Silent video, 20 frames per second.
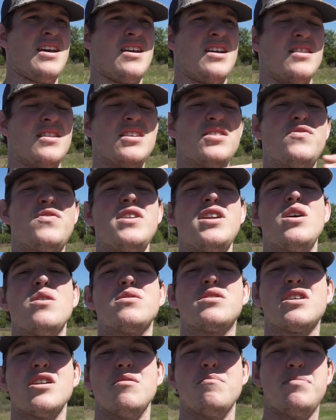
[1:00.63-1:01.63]
this video
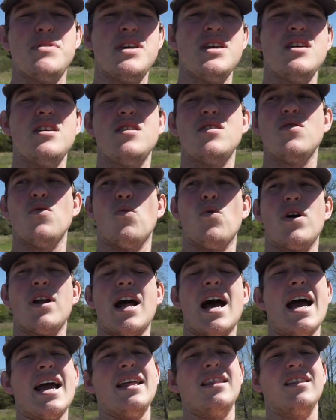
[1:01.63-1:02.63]
is going to be what
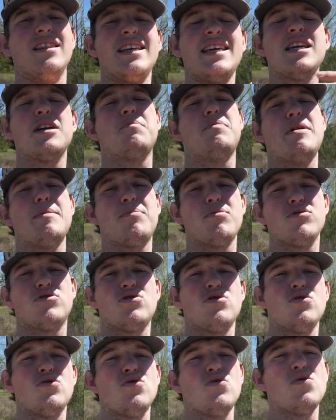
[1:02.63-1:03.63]
I link people
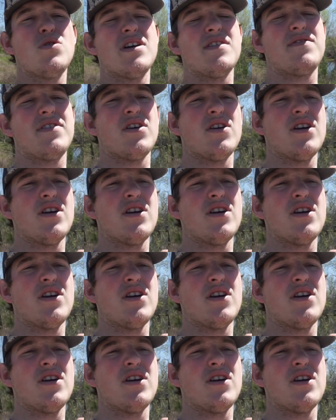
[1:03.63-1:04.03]
to if they're